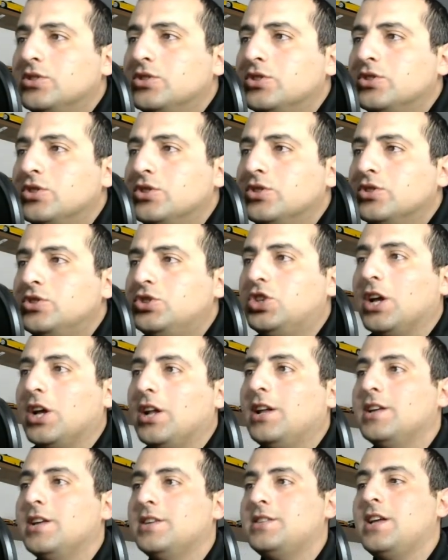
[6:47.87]

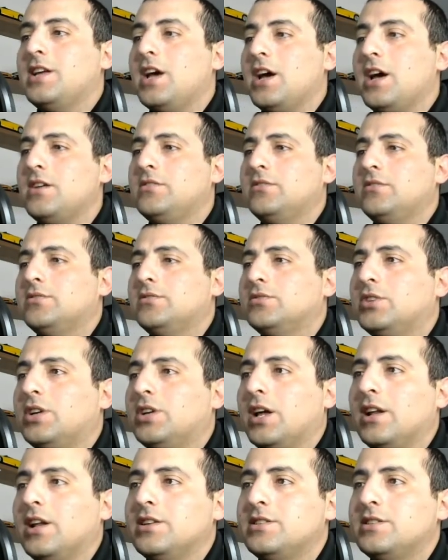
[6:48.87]
Genlisea,
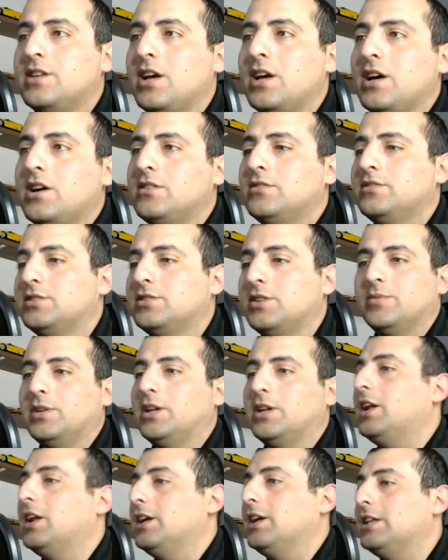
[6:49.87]
something
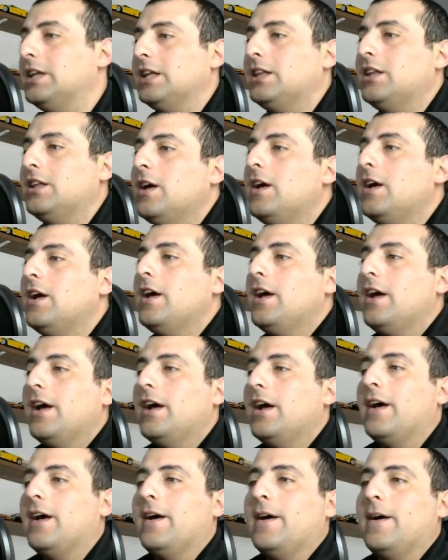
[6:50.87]
like that.
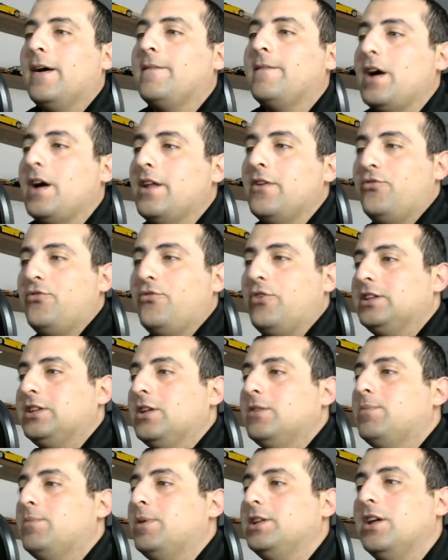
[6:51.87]
Unaffected by
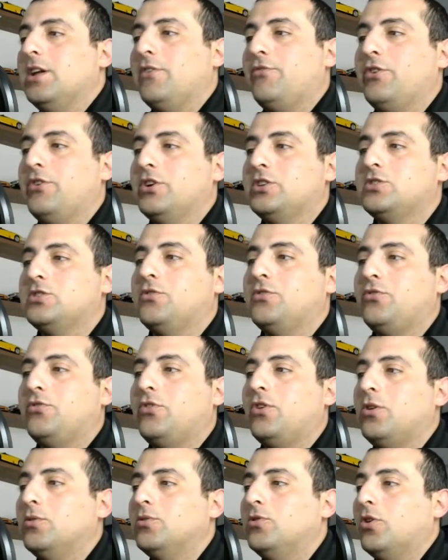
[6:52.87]
the effects of whole
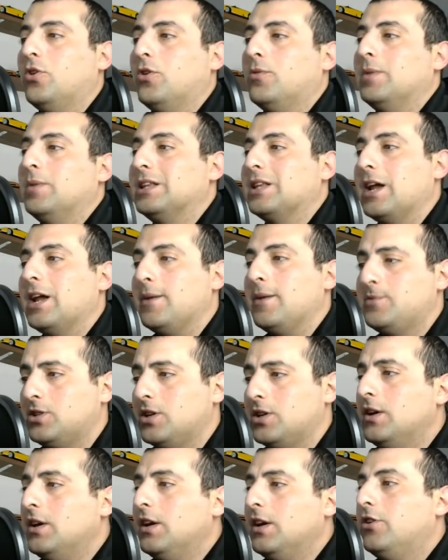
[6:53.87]
normal traps.
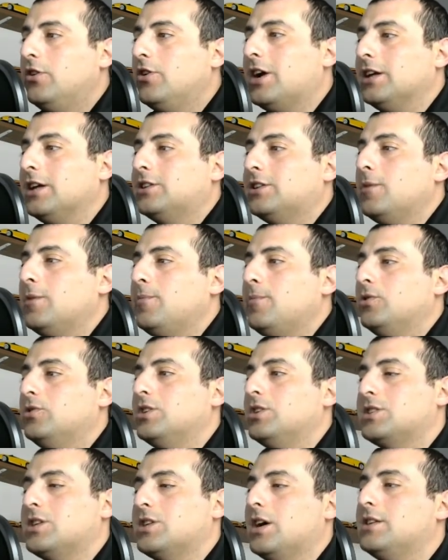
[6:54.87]
You can tribute this
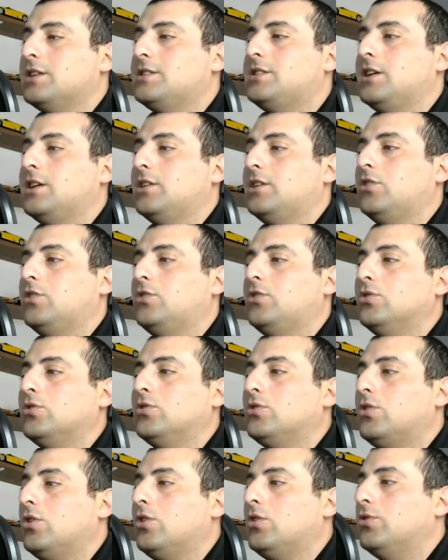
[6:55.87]
card set 2
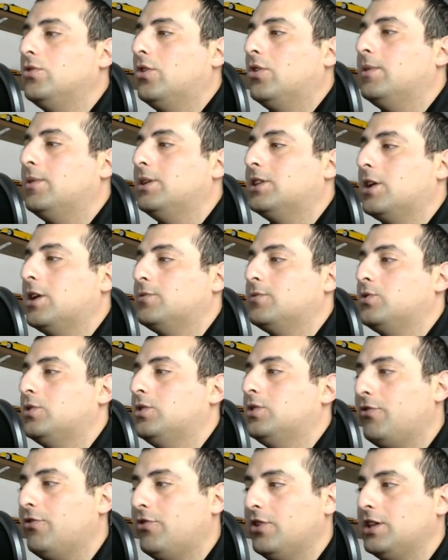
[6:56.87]
whole normal traps with
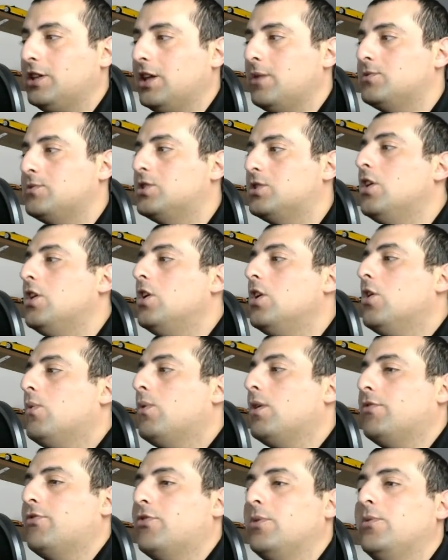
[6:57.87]
different names, one
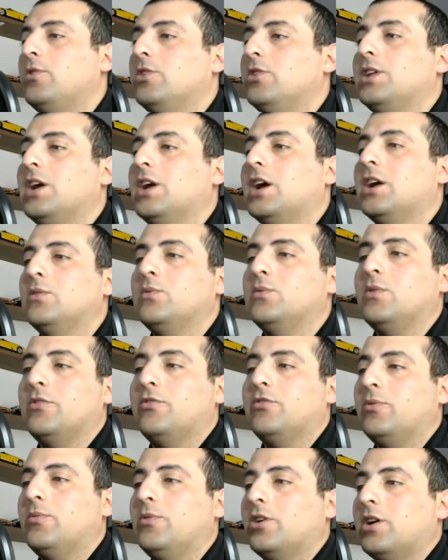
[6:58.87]
from your deck and one from
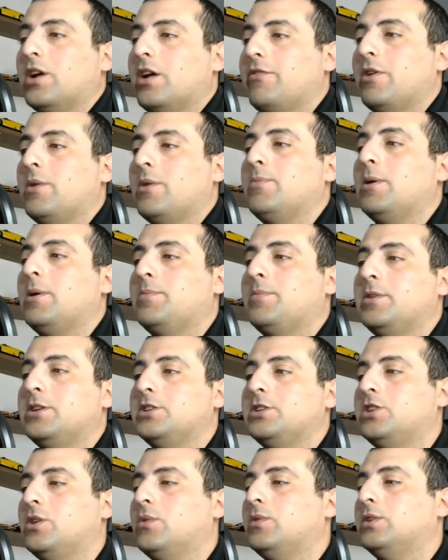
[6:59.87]
your graveyard, but banish them
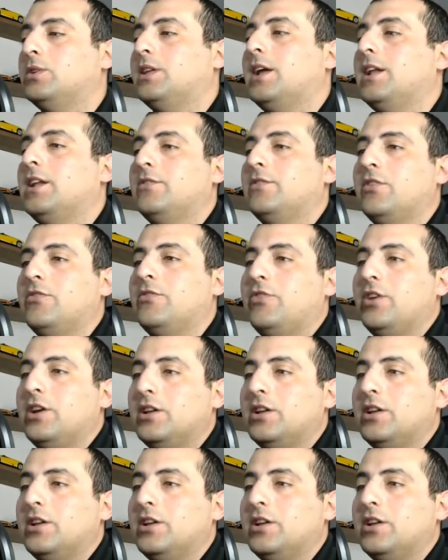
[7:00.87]
when they leave the field.